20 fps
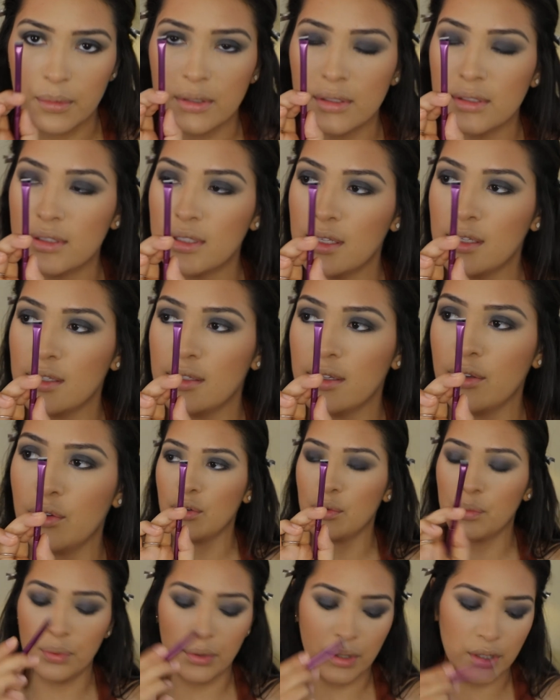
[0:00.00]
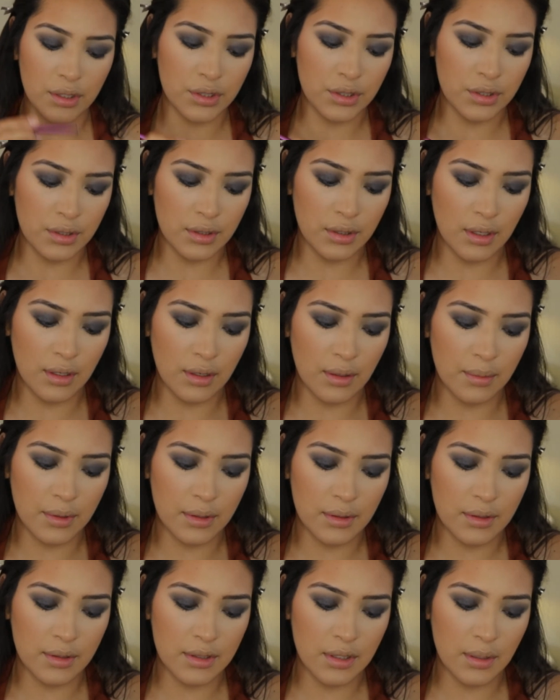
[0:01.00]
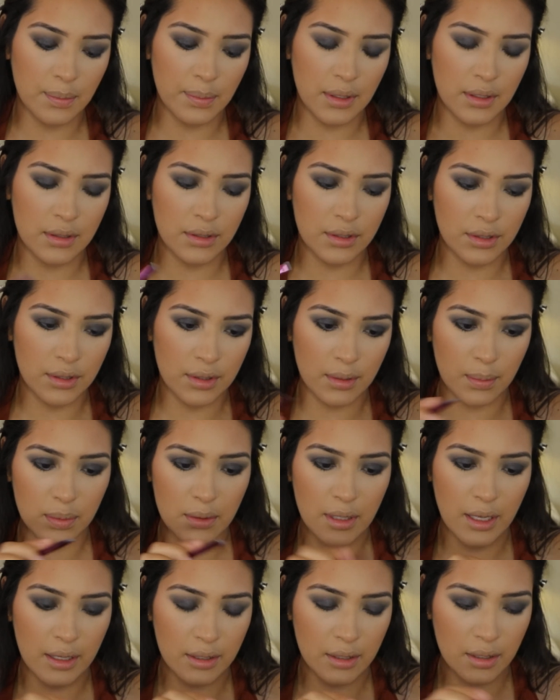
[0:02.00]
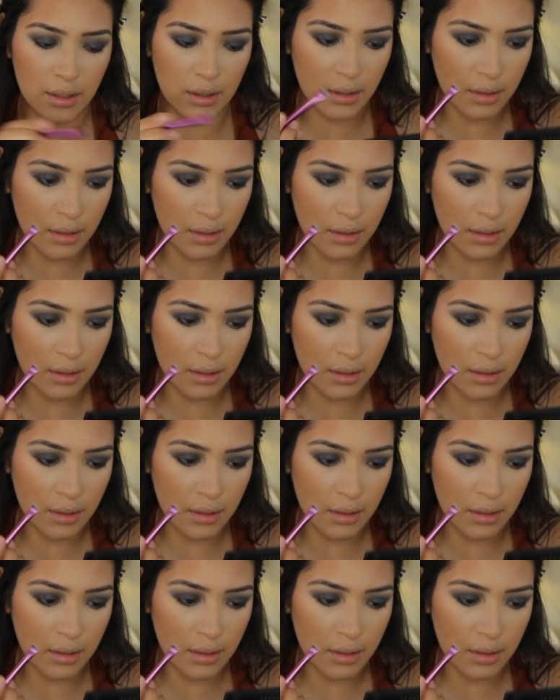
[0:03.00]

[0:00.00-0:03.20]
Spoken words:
gonna take an angled brush and I'm gonna dip into the black